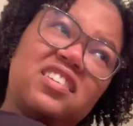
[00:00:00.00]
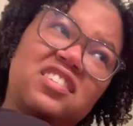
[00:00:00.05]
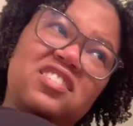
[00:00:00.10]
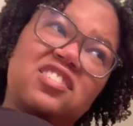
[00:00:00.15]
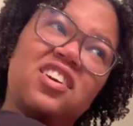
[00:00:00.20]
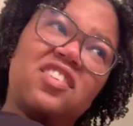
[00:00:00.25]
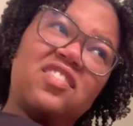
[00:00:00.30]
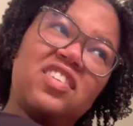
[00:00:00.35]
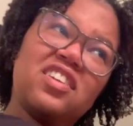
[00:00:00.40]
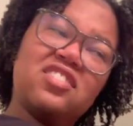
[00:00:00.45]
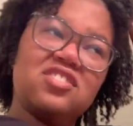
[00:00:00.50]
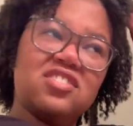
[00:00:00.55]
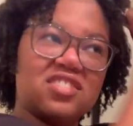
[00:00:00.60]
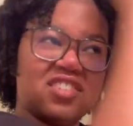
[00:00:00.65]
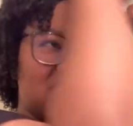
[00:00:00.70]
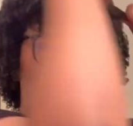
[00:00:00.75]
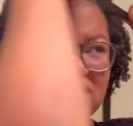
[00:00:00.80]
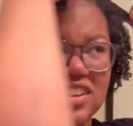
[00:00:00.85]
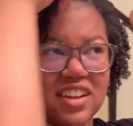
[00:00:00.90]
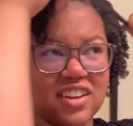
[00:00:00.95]
So I'm not just
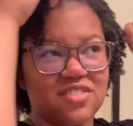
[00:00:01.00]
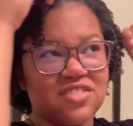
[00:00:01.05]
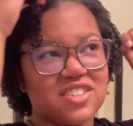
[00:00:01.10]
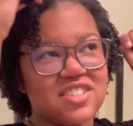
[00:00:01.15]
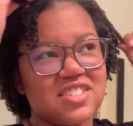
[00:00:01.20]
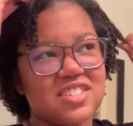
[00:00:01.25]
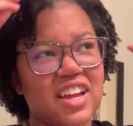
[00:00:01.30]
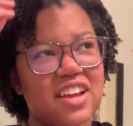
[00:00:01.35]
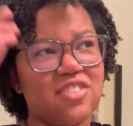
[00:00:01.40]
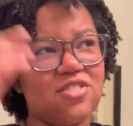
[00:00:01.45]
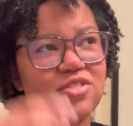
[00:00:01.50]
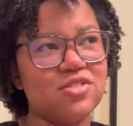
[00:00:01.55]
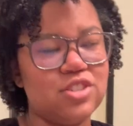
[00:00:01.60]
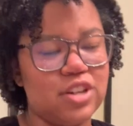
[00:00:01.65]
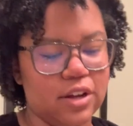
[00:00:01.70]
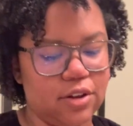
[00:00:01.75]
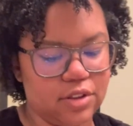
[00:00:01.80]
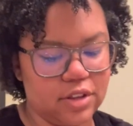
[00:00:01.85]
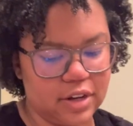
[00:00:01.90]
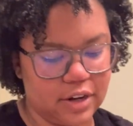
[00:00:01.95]
gonna like recycle
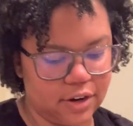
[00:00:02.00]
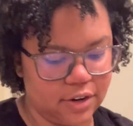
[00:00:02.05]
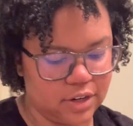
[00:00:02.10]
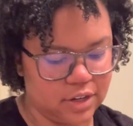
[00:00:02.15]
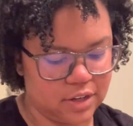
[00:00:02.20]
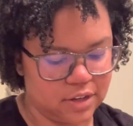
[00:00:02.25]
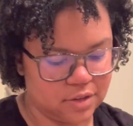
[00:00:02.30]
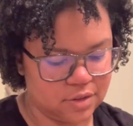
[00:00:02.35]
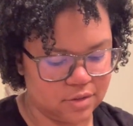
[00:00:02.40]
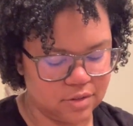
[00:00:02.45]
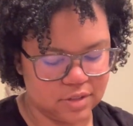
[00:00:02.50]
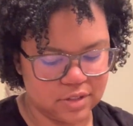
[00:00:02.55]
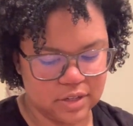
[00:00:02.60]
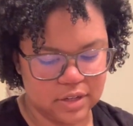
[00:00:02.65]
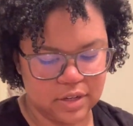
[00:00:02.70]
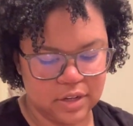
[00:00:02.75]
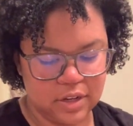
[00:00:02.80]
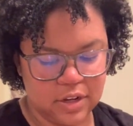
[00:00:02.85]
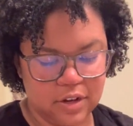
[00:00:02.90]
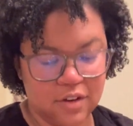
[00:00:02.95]
gel that I already used
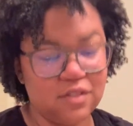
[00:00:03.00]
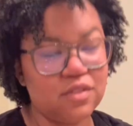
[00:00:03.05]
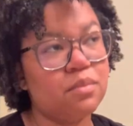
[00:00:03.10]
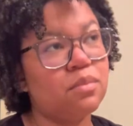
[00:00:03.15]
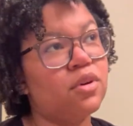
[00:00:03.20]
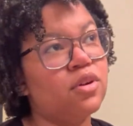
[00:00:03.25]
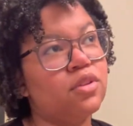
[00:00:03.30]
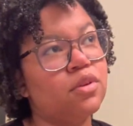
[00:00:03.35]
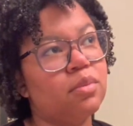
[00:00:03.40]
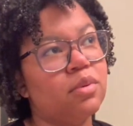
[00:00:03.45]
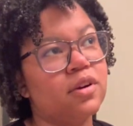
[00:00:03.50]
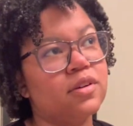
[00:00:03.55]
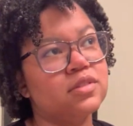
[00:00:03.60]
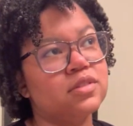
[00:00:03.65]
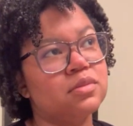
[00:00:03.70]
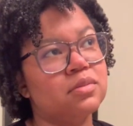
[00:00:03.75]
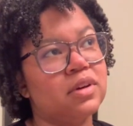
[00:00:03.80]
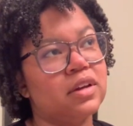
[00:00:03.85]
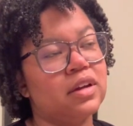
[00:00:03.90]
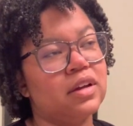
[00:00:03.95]
from other parts
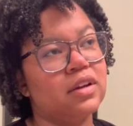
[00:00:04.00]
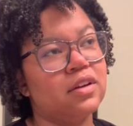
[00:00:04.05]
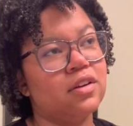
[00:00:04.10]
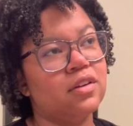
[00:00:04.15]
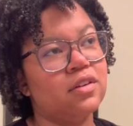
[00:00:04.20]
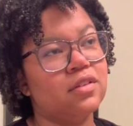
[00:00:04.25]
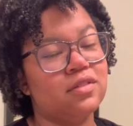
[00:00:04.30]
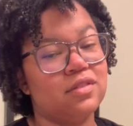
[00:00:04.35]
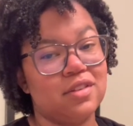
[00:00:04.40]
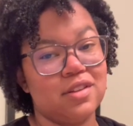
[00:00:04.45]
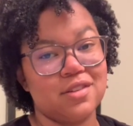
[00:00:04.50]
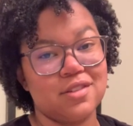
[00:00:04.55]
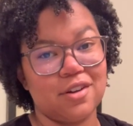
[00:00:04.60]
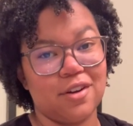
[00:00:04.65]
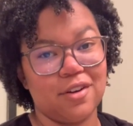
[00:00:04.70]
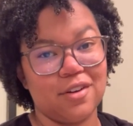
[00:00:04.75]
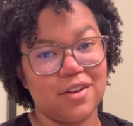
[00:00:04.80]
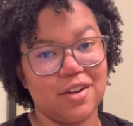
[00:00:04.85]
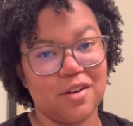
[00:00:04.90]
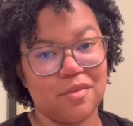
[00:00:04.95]
of my hair that's
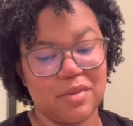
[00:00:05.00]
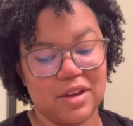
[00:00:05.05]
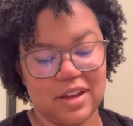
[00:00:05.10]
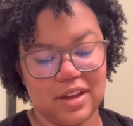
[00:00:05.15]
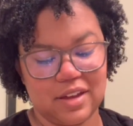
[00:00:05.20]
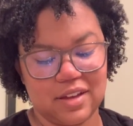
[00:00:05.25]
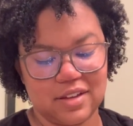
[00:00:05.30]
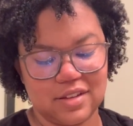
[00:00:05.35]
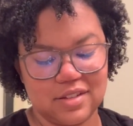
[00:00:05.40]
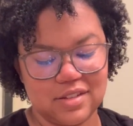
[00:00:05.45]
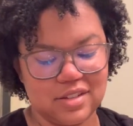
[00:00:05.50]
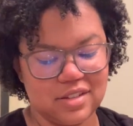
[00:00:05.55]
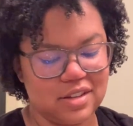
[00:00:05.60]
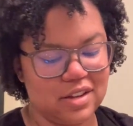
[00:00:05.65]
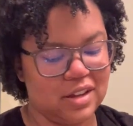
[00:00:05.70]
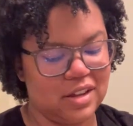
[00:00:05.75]
already on my hands.